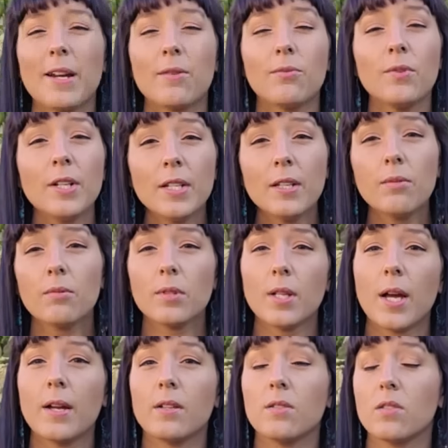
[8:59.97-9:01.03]
but I really
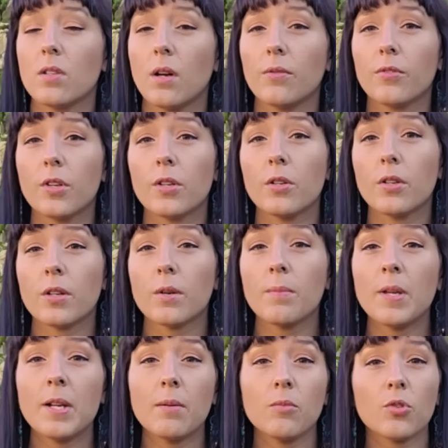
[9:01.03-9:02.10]
rely on tougher
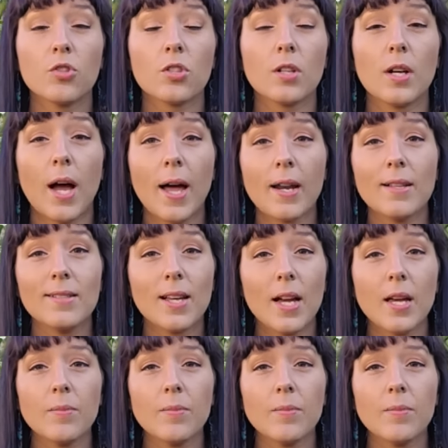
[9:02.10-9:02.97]
Cucurbita moscata